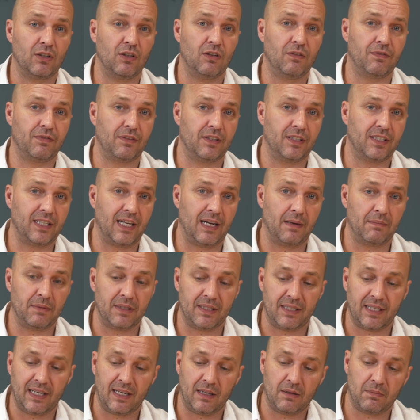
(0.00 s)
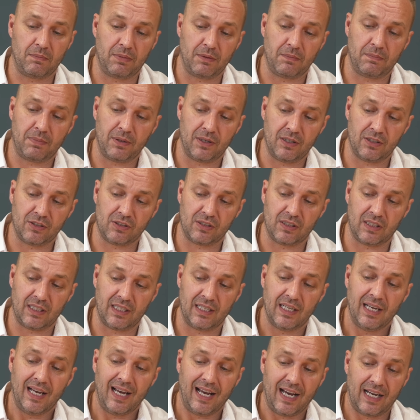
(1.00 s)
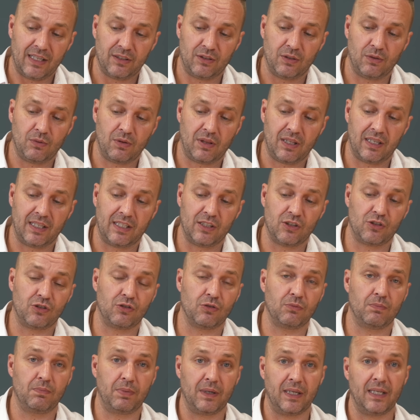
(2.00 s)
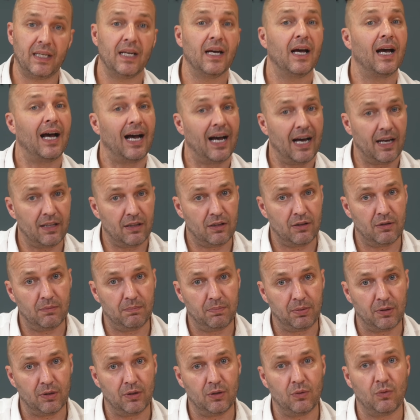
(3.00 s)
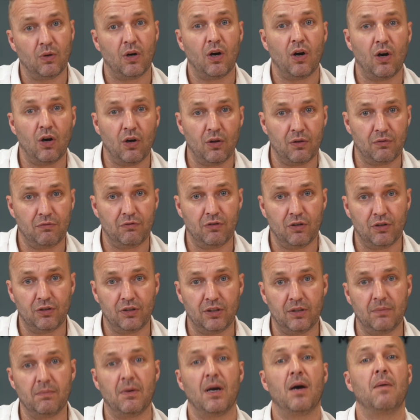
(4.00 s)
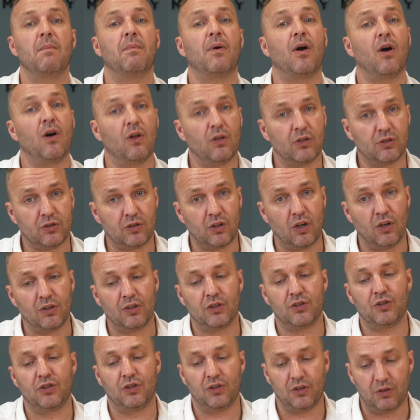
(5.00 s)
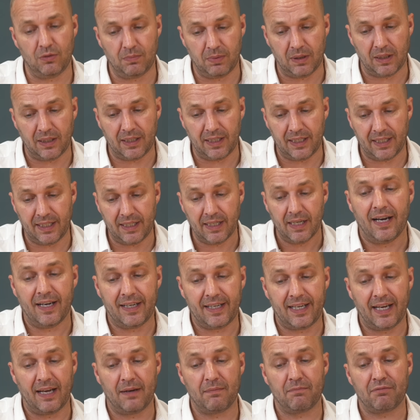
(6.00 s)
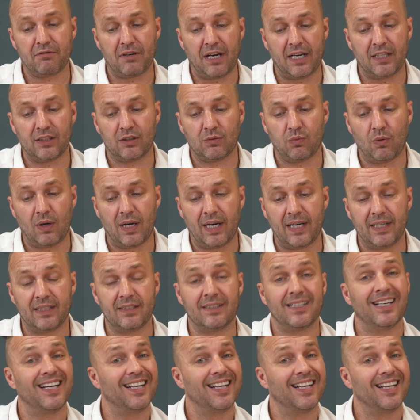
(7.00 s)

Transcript: go for the diamond dial, but personally, I do think it should be either the blue or the rhodium, but also on a Jubilee. Again, price-wise,